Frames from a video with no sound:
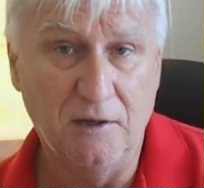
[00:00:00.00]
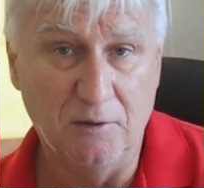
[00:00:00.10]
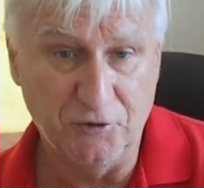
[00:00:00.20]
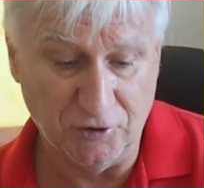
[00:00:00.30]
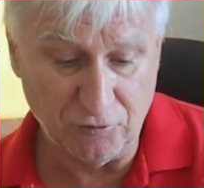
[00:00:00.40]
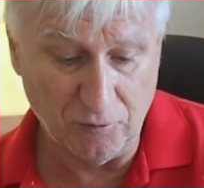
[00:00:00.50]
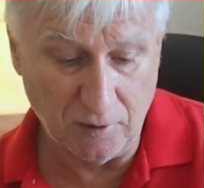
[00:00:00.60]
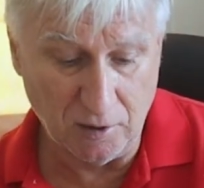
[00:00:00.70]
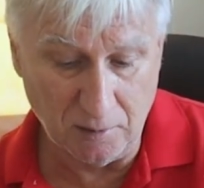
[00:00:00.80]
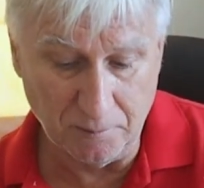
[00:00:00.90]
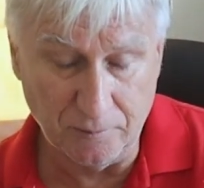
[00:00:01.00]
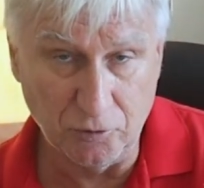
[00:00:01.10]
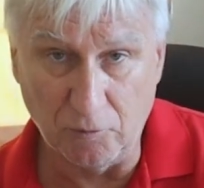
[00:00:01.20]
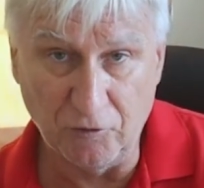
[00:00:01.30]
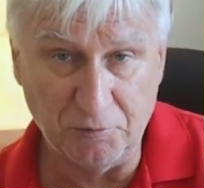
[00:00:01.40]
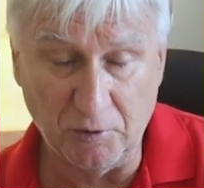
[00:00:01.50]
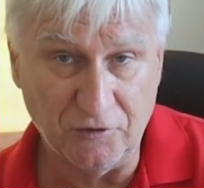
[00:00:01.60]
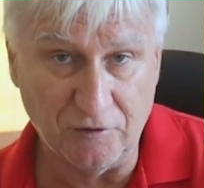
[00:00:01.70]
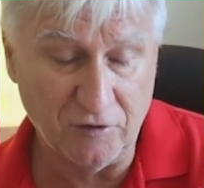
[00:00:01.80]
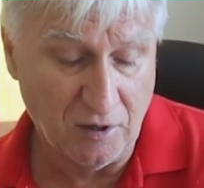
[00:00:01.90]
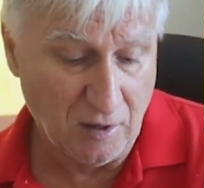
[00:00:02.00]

It was just non-responsive.